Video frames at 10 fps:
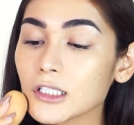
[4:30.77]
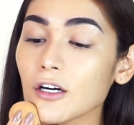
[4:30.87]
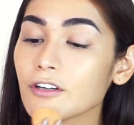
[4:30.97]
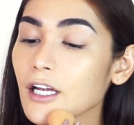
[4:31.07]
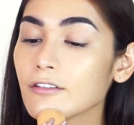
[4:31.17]

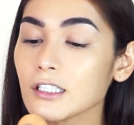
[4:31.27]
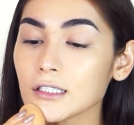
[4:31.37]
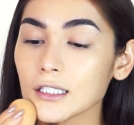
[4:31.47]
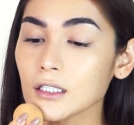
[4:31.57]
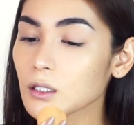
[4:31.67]
Cover
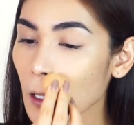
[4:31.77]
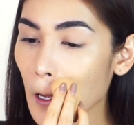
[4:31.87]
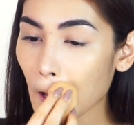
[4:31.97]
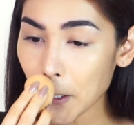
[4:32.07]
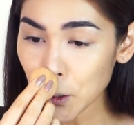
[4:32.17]
everything.
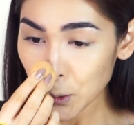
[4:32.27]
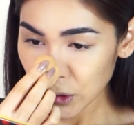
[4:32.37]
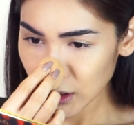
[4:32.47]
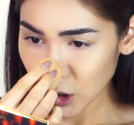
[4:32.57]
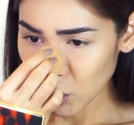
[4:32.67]

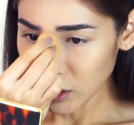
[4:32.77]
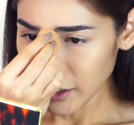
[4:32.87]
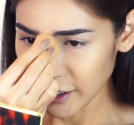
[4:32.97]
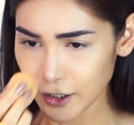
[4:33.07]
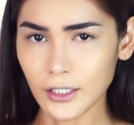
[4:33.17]
The goal
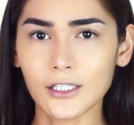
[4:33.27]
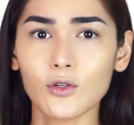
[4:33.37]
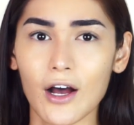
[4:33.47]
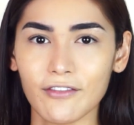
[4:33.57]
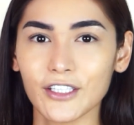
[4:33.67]
here is
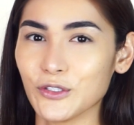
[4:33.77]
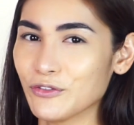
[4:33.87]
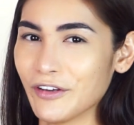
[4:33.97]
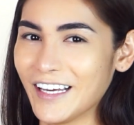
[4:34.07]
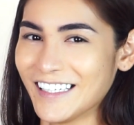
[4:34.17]
to have a new
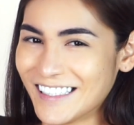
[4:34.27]
face.